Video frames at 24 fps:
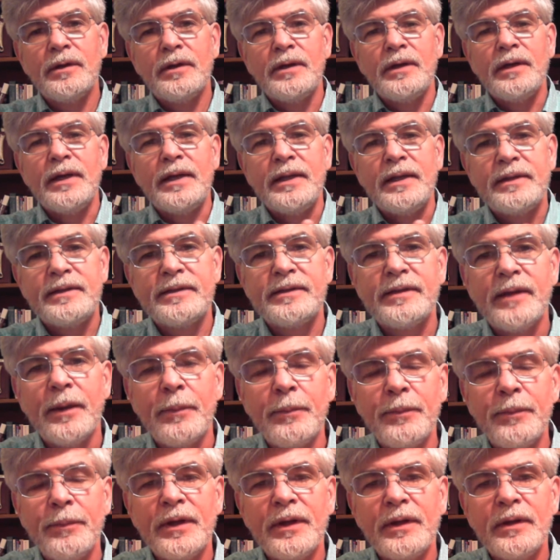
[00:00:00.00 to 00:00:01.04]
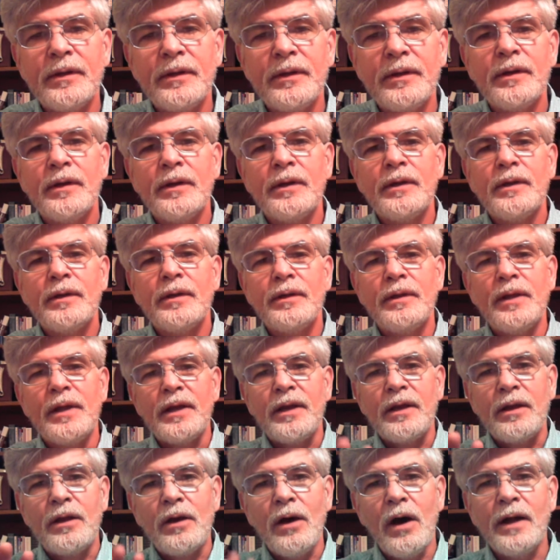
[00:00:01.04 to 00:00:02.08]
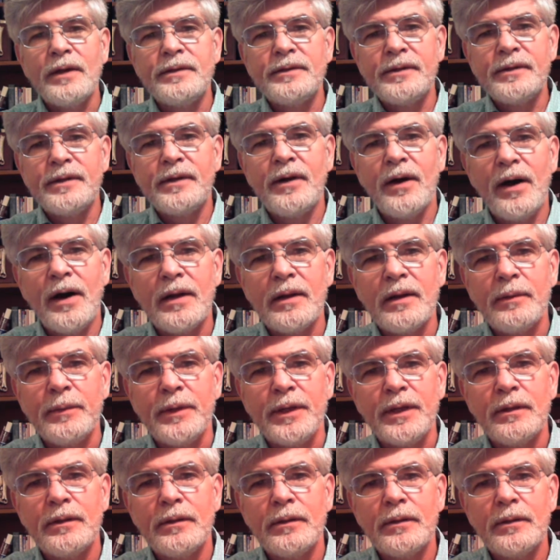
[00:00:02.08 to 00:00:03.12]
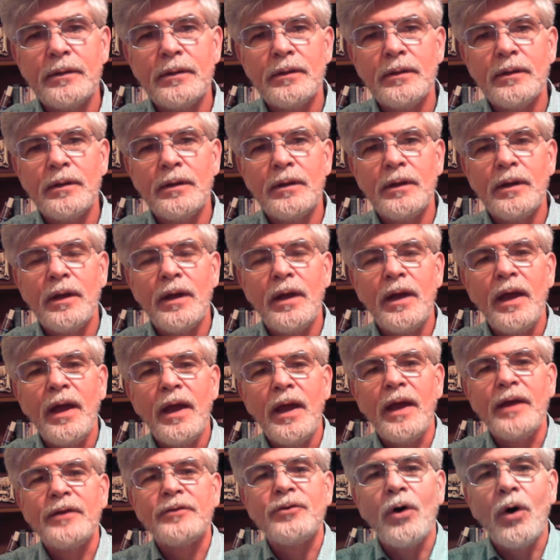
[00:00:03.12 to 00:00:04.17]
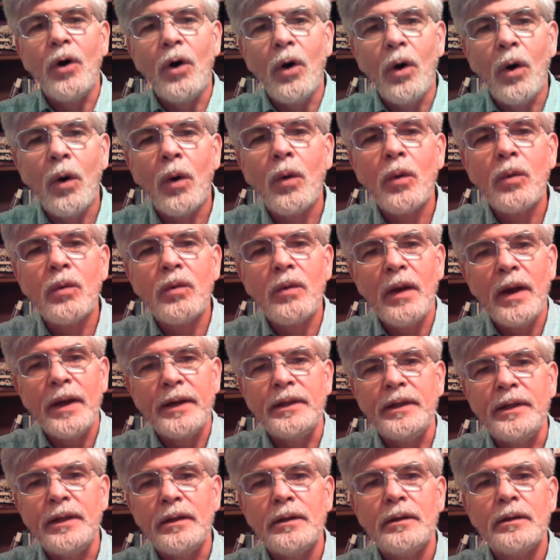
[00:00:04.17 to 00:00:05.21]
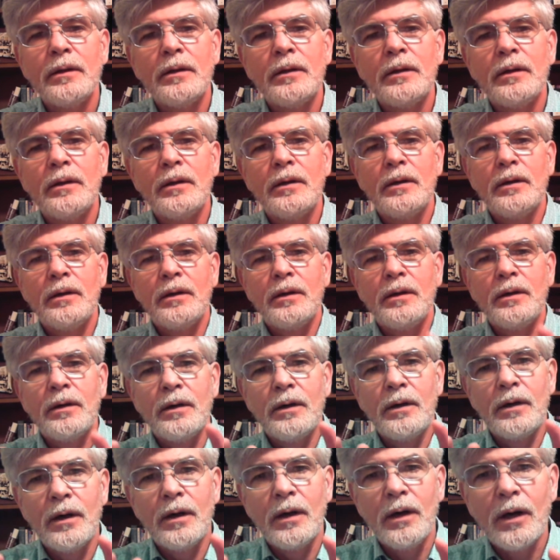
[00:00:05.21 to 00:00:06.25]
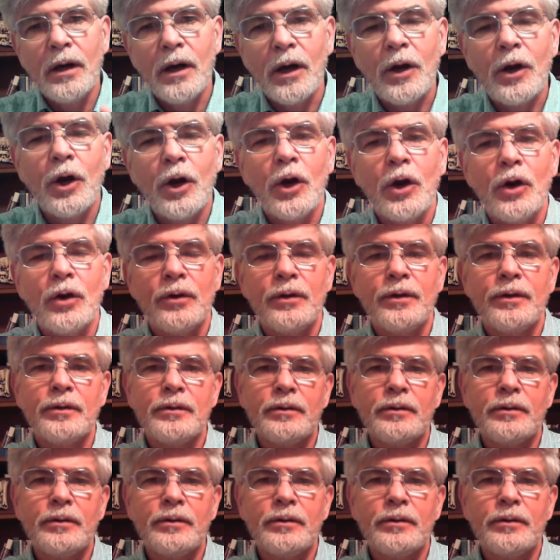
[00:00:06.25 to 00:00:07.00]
It's something that in God's economy has already occurred.